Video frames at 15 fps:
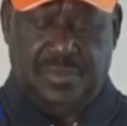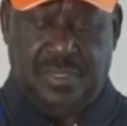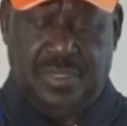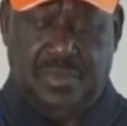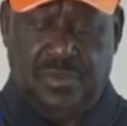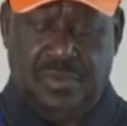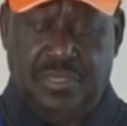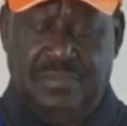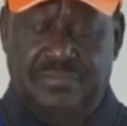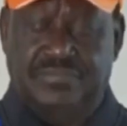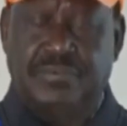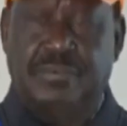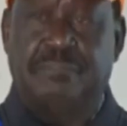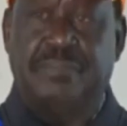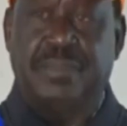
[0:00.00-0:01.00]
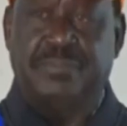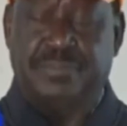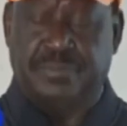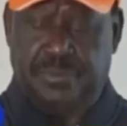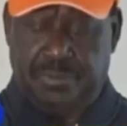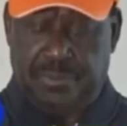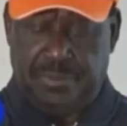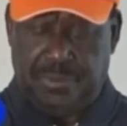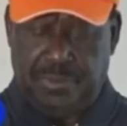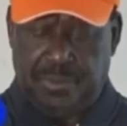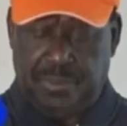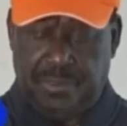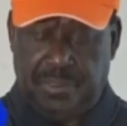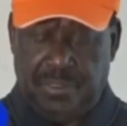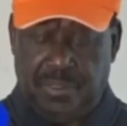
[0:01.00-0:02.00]
They're looking for people
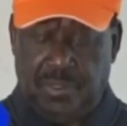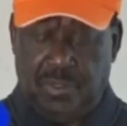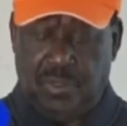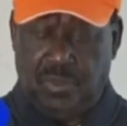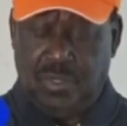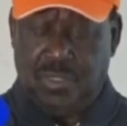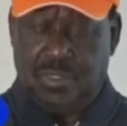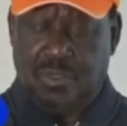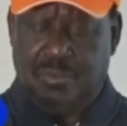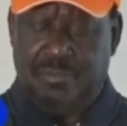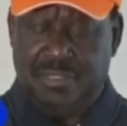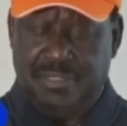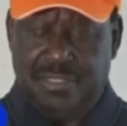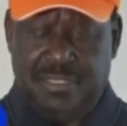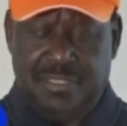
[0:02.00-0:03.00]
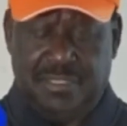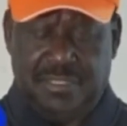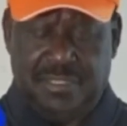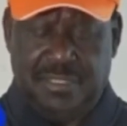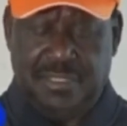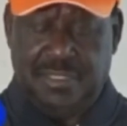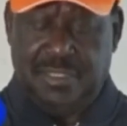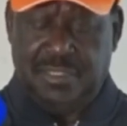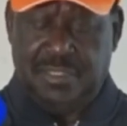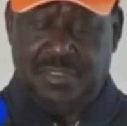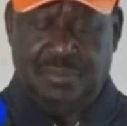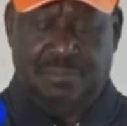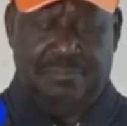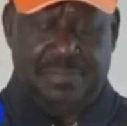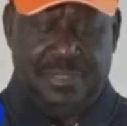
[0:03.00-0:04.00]
who are committed
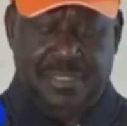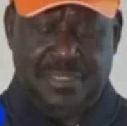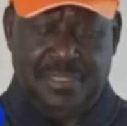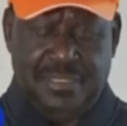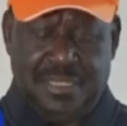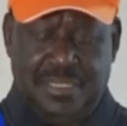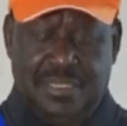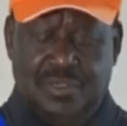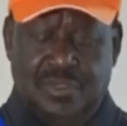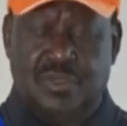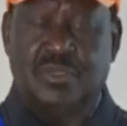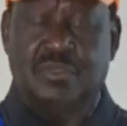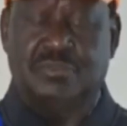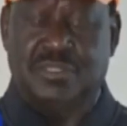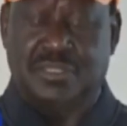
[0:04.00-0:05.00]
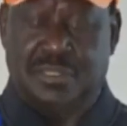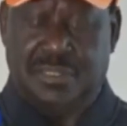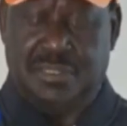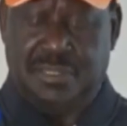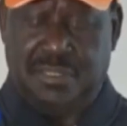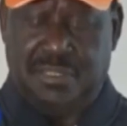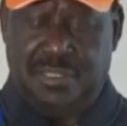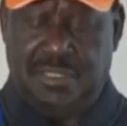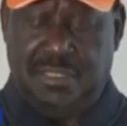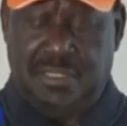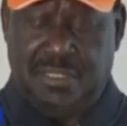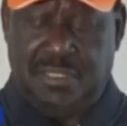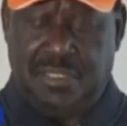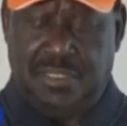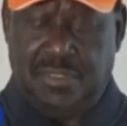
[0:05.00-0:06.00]
to building an economy
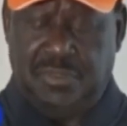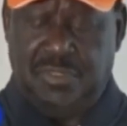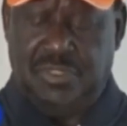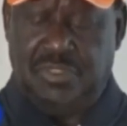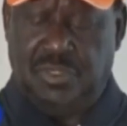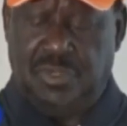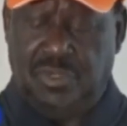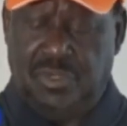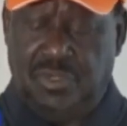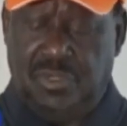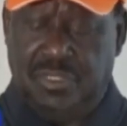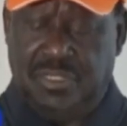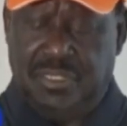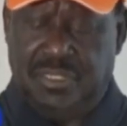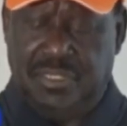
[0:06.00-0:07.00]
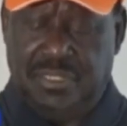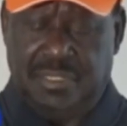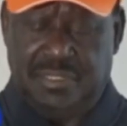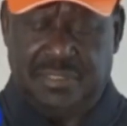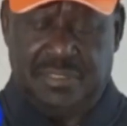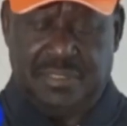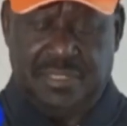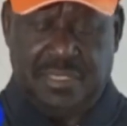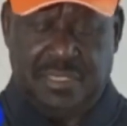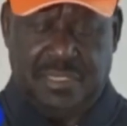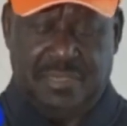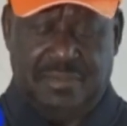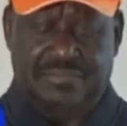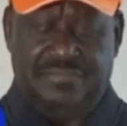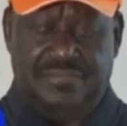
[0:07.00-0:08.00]
which all Kenyans
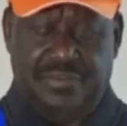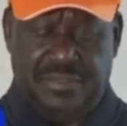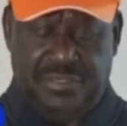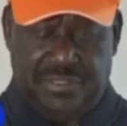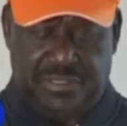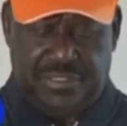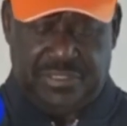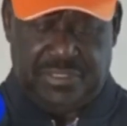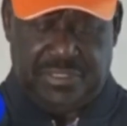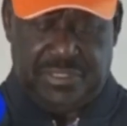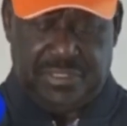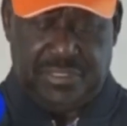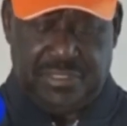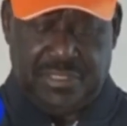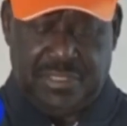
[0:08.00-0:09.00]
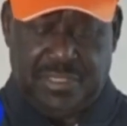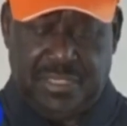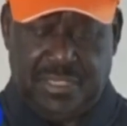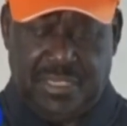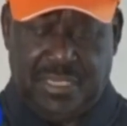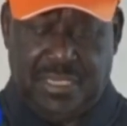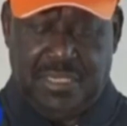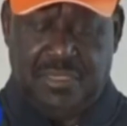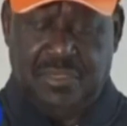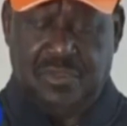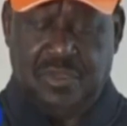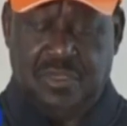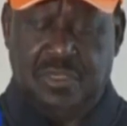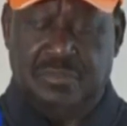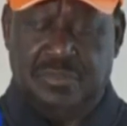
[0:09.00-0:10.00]
can flourish. An
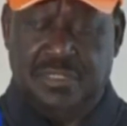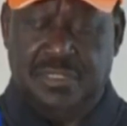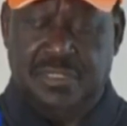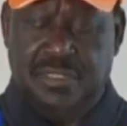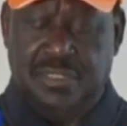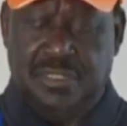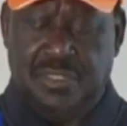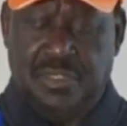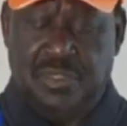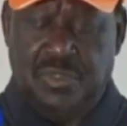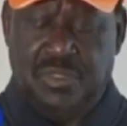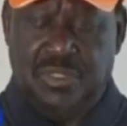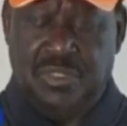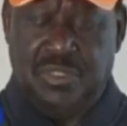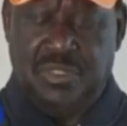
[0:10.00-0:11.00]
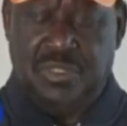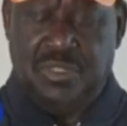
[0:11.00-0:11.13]
economy which